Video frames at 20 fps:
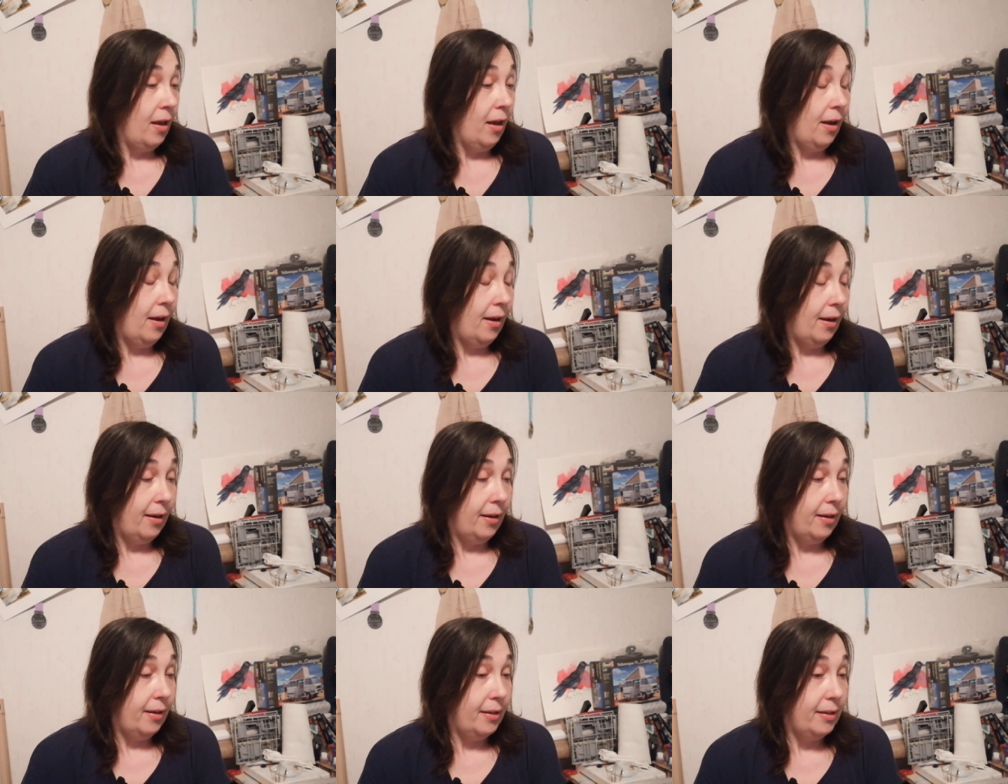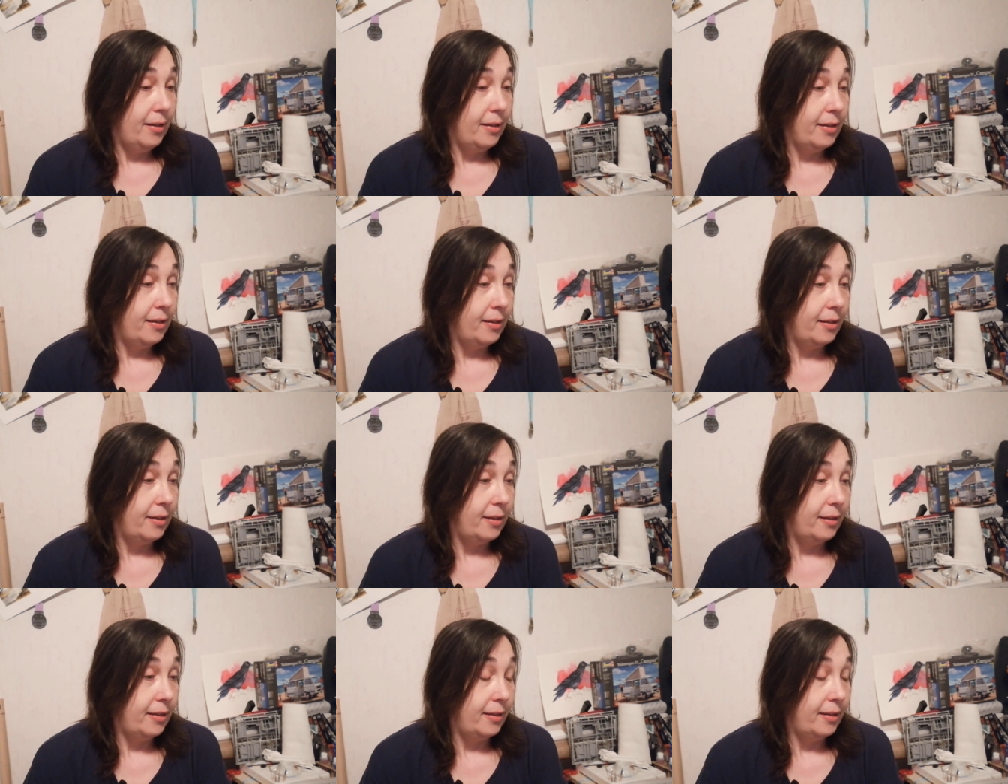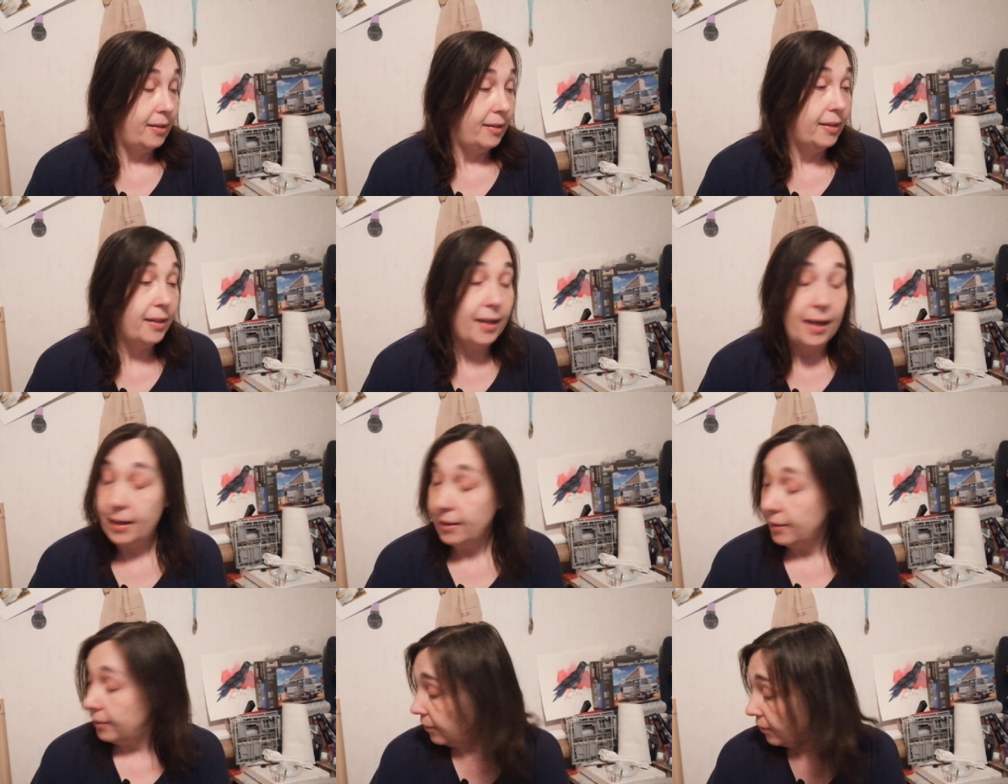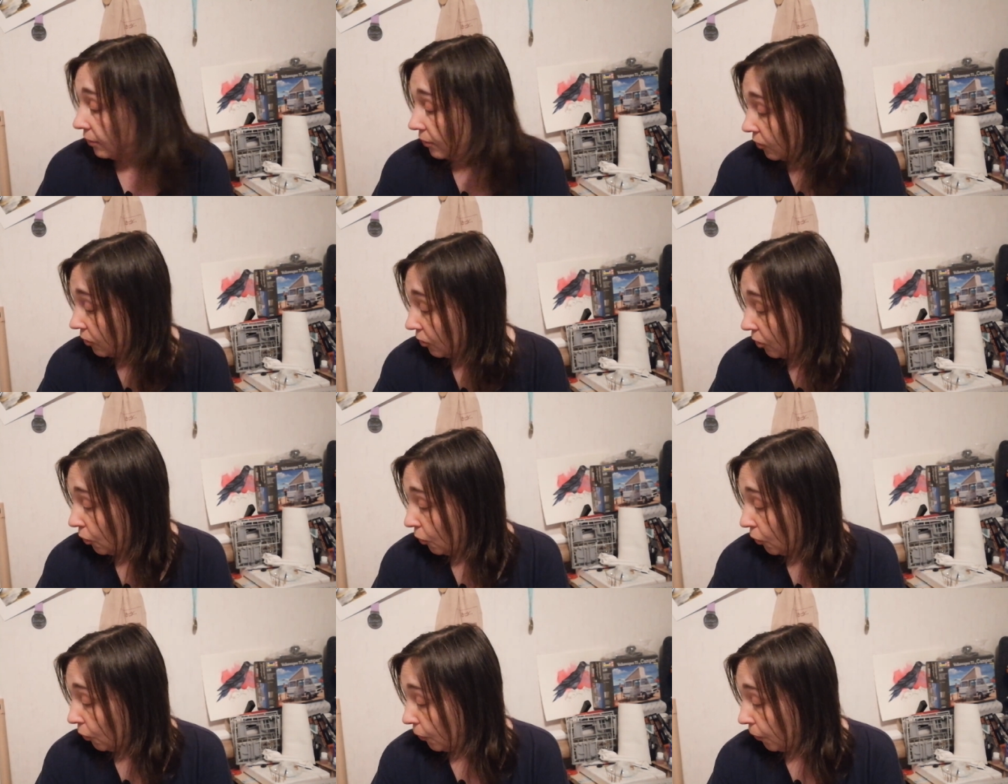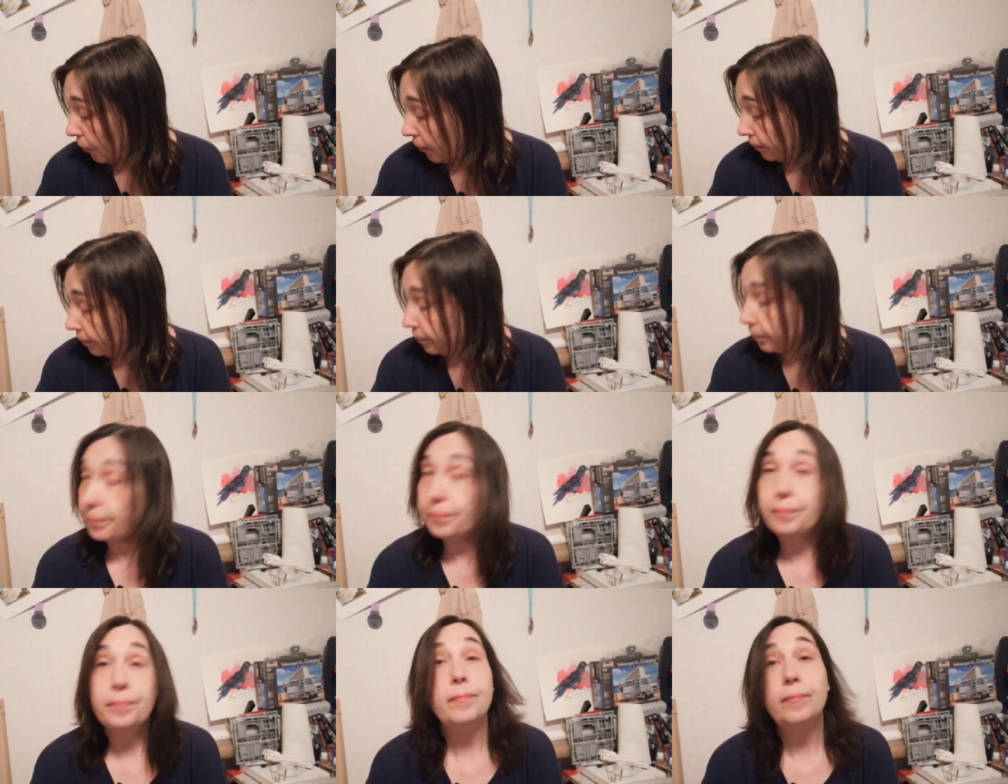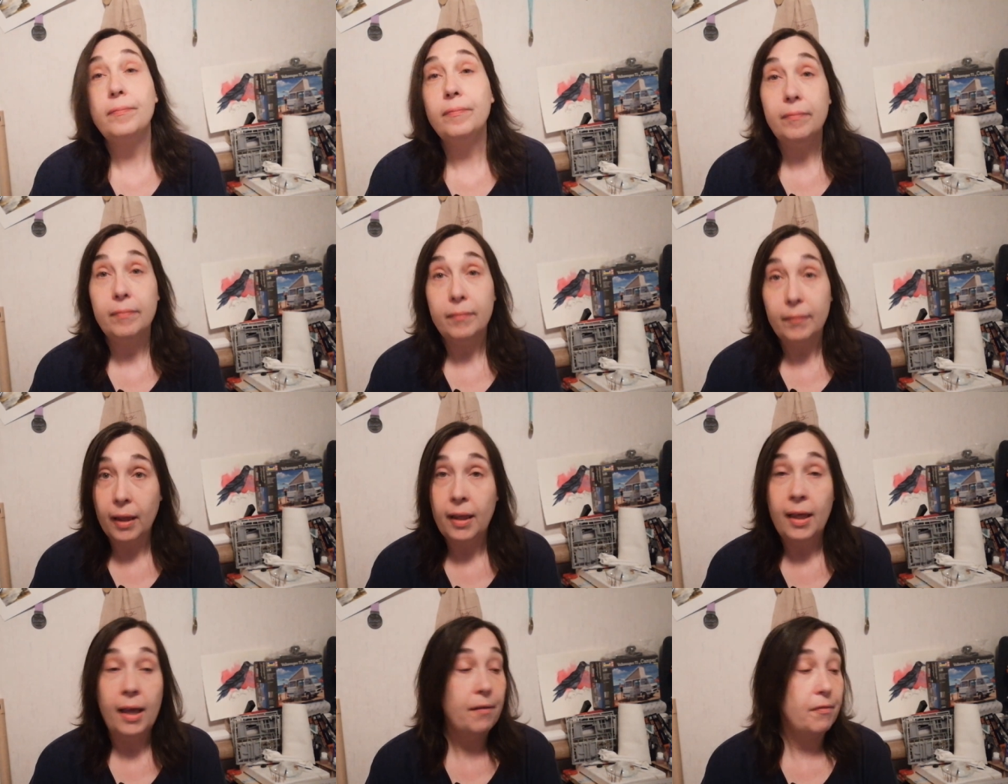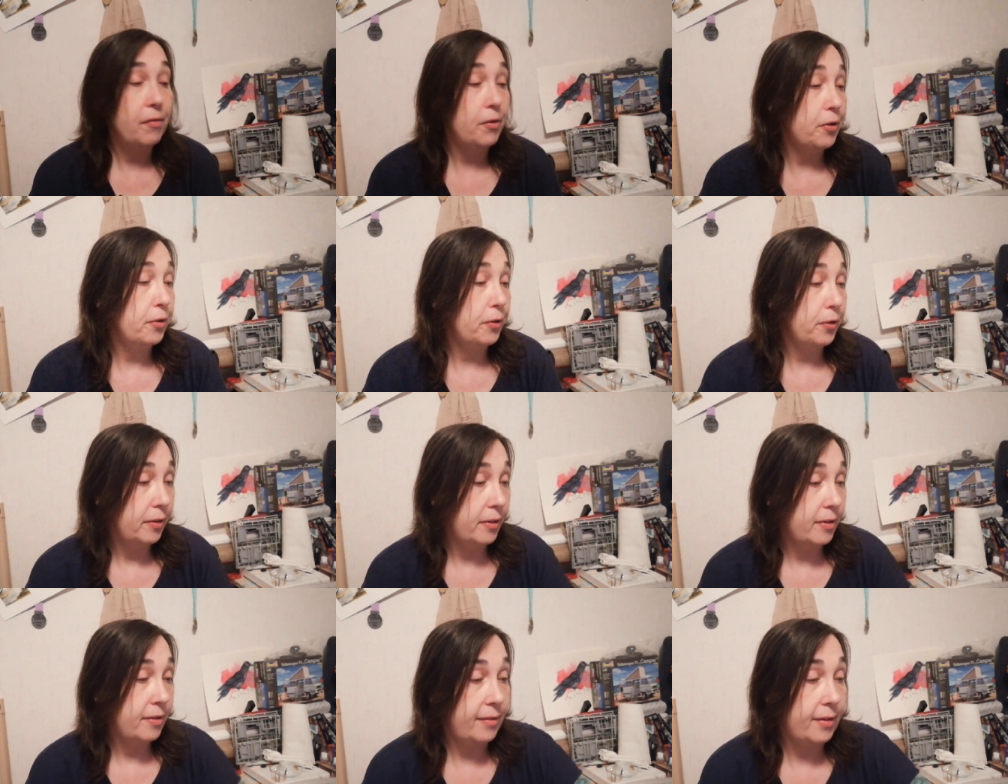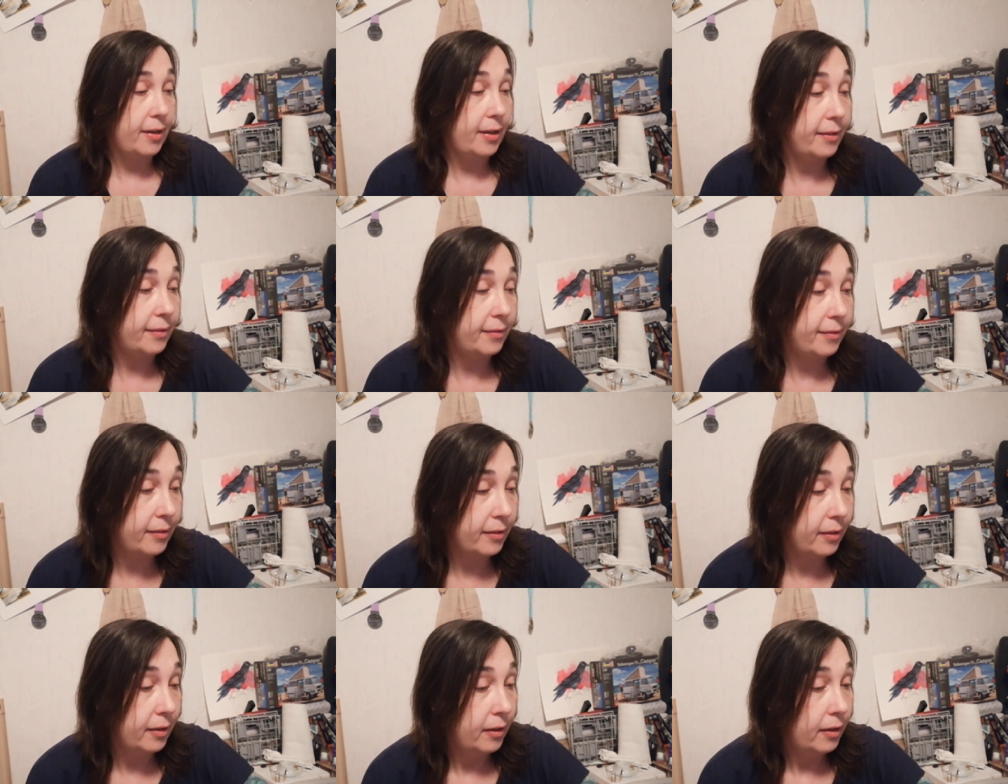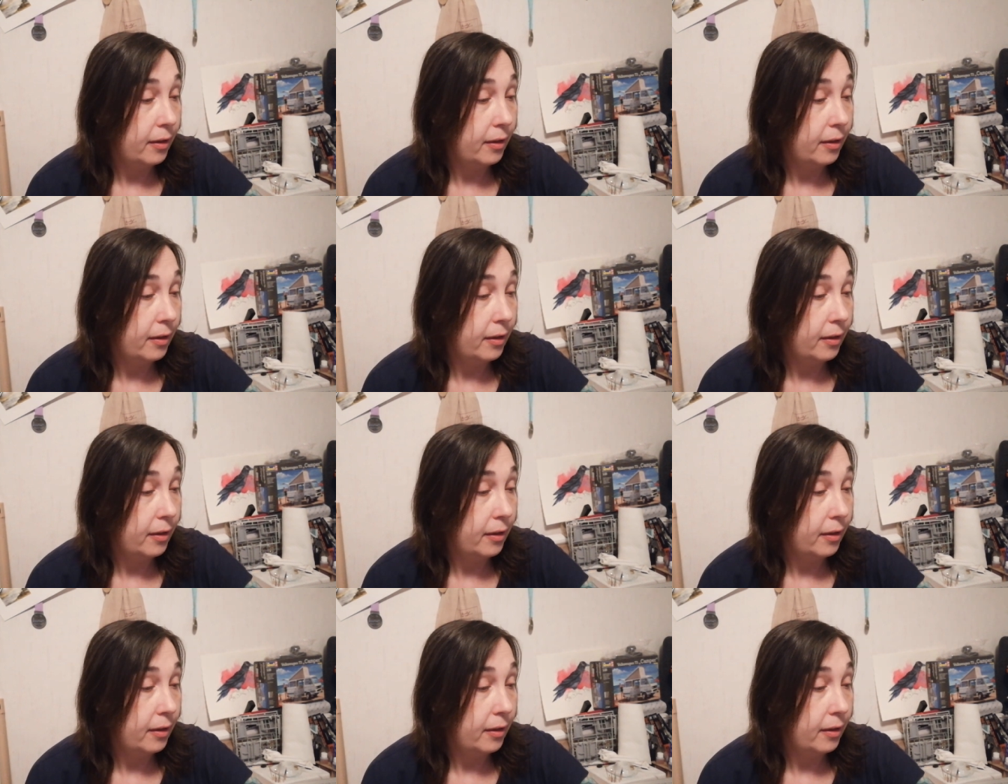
Yeah, so Heaven and Earth Designs.